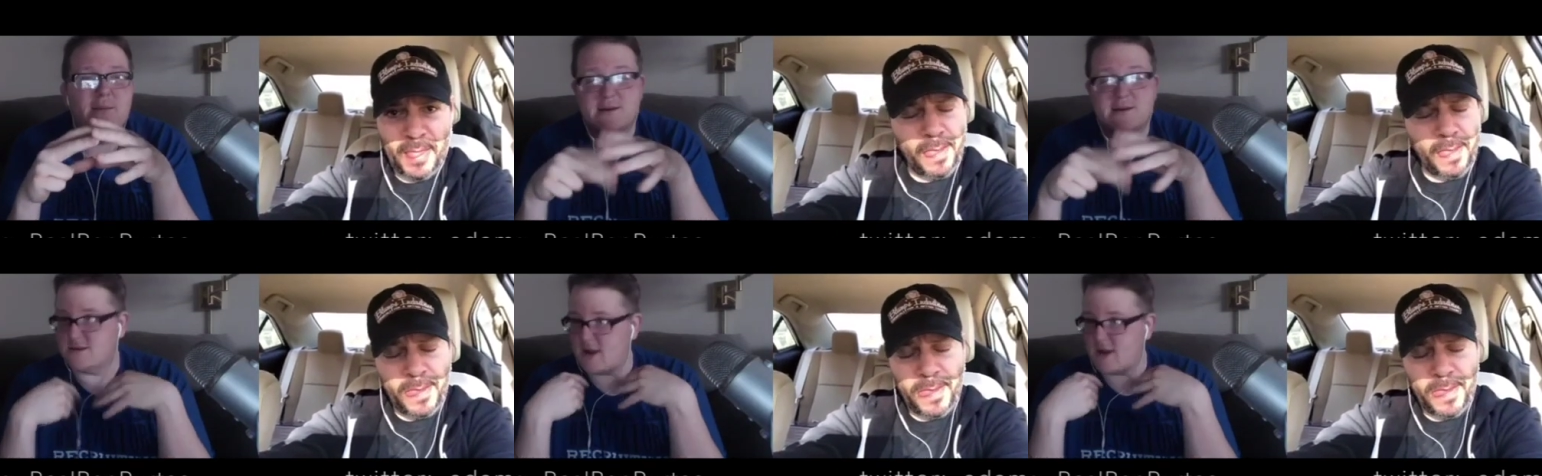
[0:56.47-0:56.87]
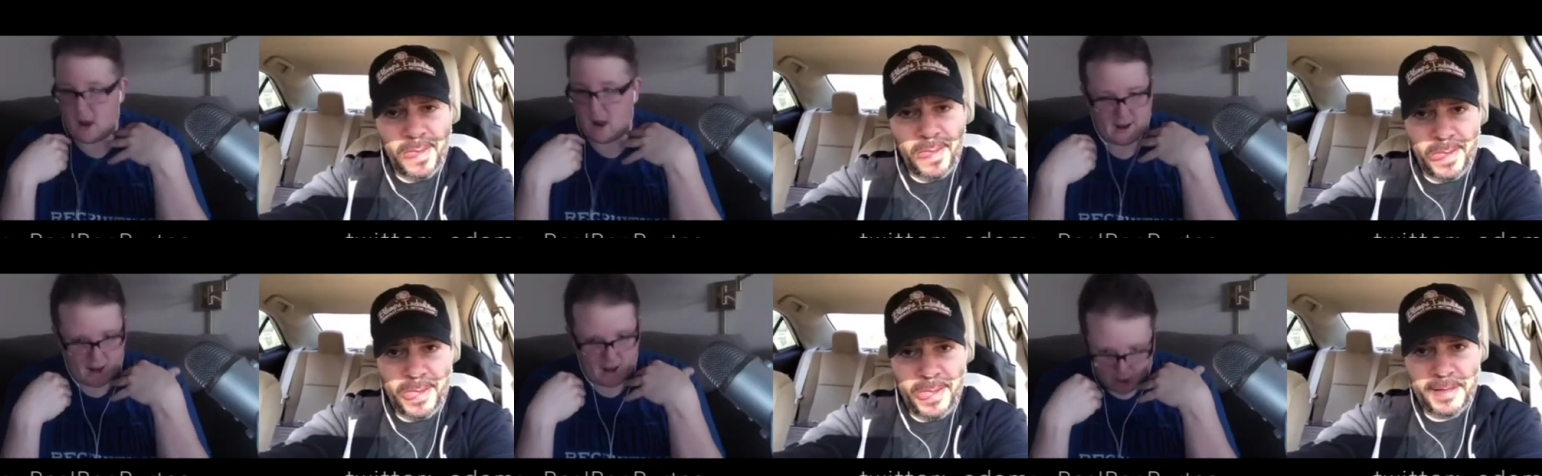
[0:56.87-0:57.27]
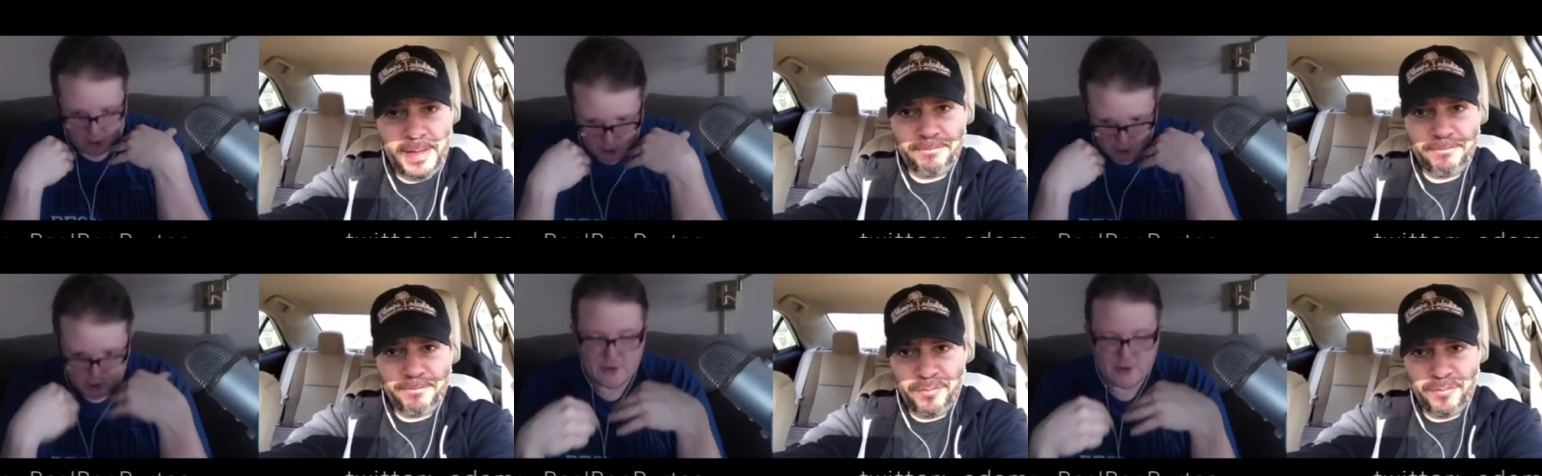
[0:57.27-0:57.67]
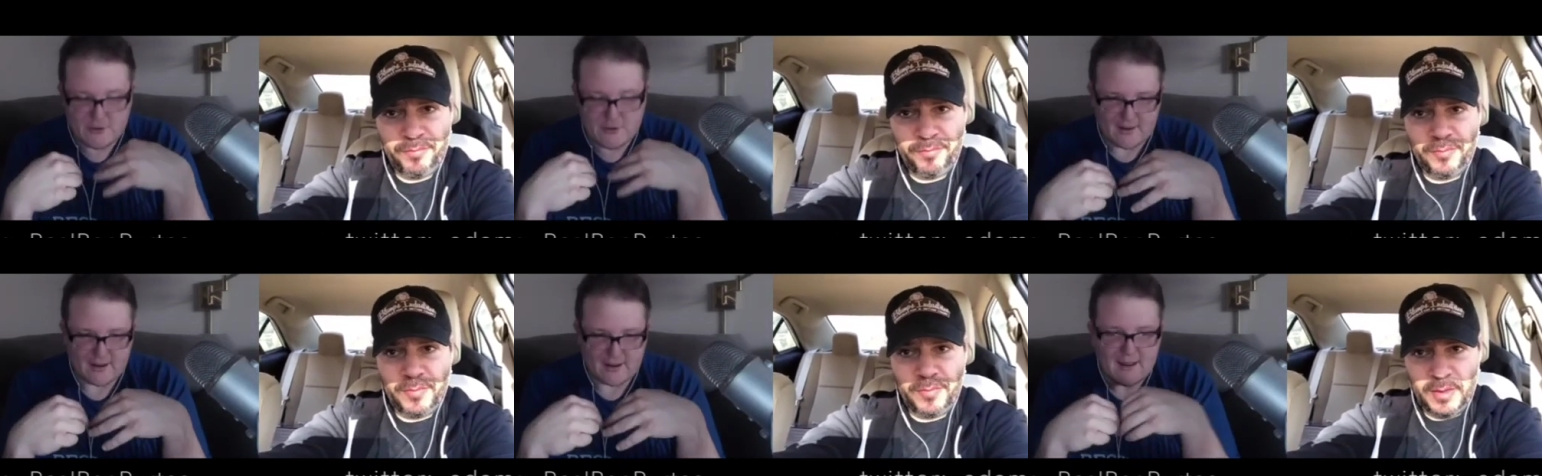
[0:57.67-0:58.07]
Speaker 1: this is a good
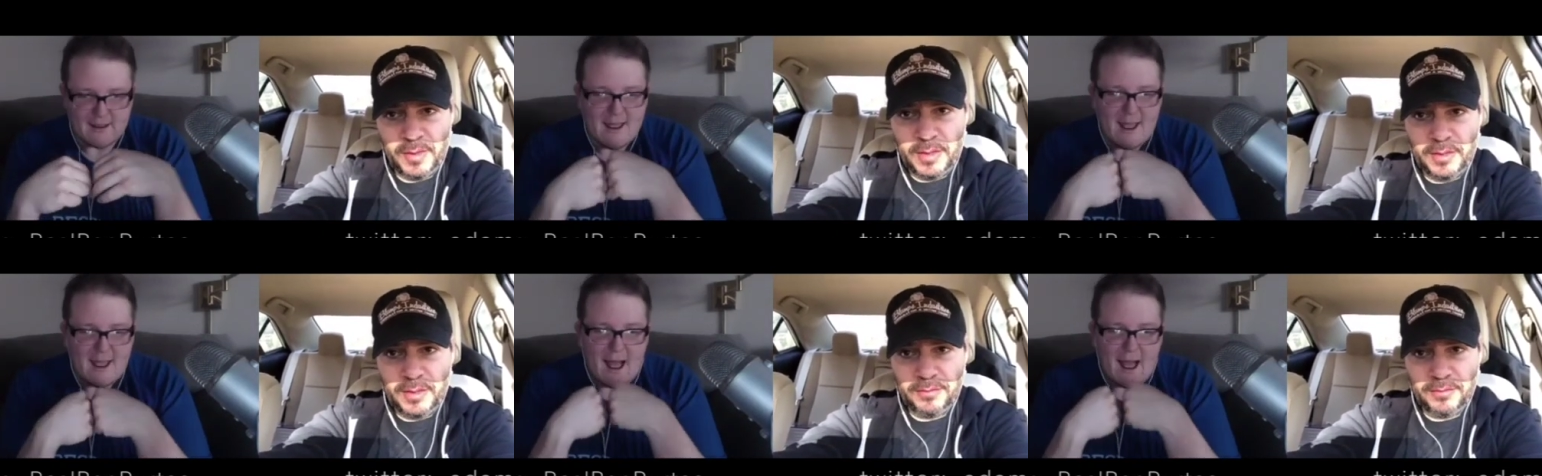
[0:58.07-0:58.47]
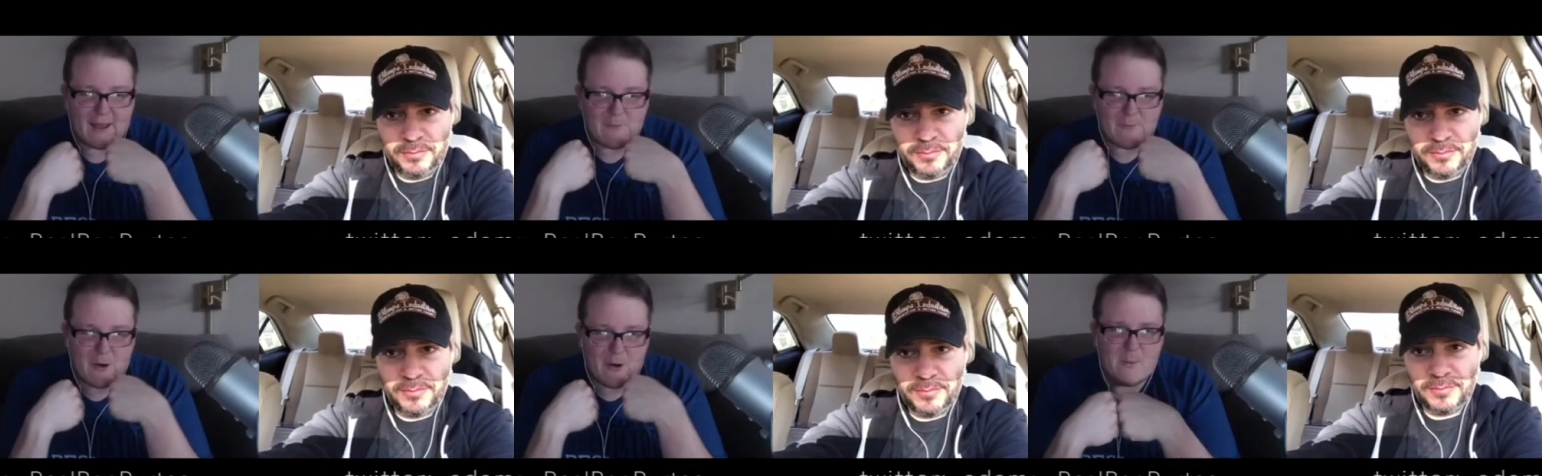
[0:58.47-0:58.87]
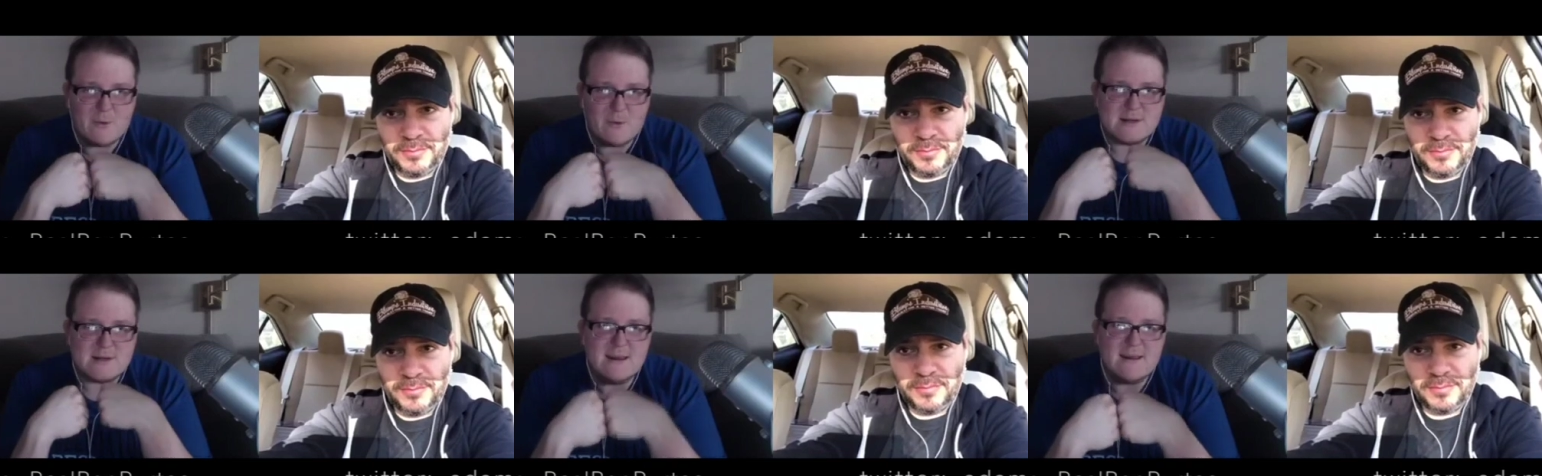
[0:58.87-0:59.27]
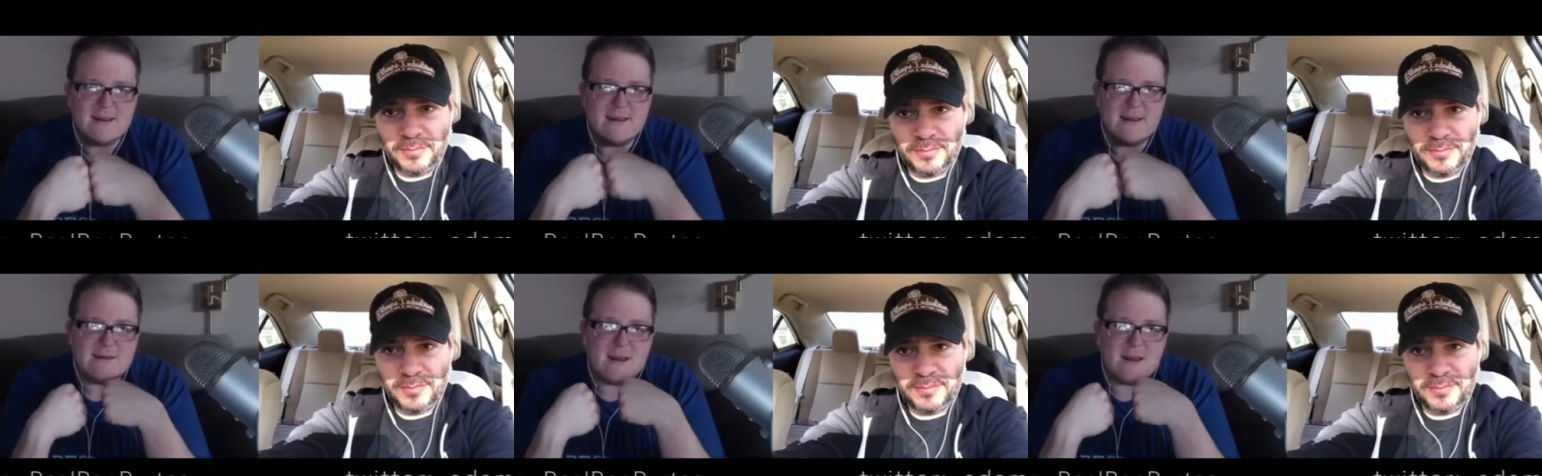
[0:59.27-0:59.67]
thing. I almost think it's